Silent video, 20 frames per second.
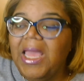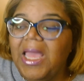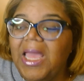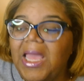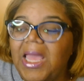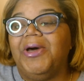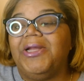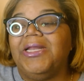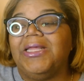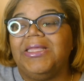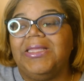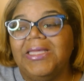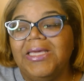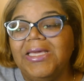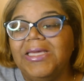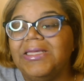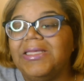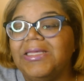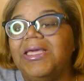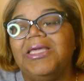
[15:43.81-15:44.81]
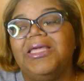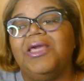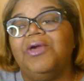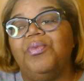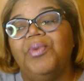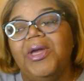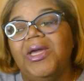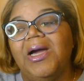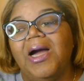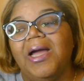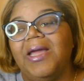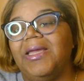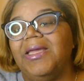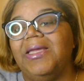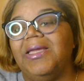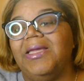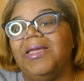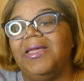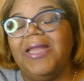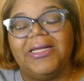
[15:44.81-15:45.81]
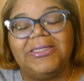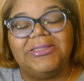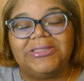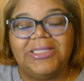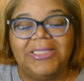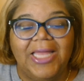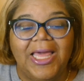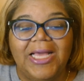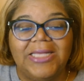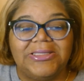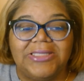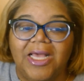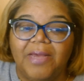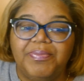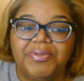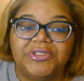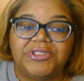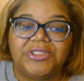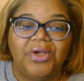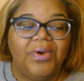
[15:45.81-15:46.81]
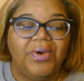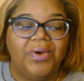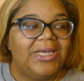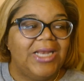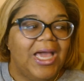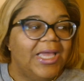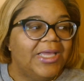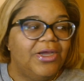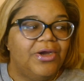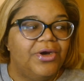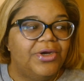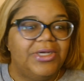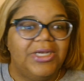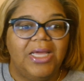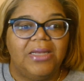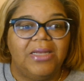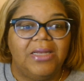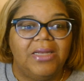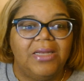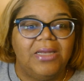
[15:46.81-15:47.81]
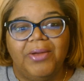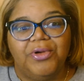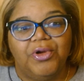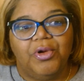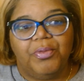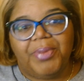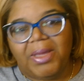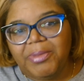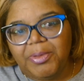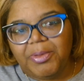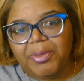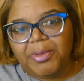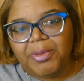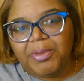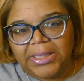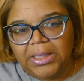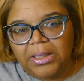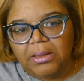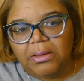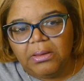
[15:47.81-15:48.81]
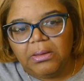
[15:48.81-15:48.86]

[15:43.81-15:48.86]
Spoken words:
But again, KeKe, we are in the next to last episode, and I ain't heard nothing about no baby blanket.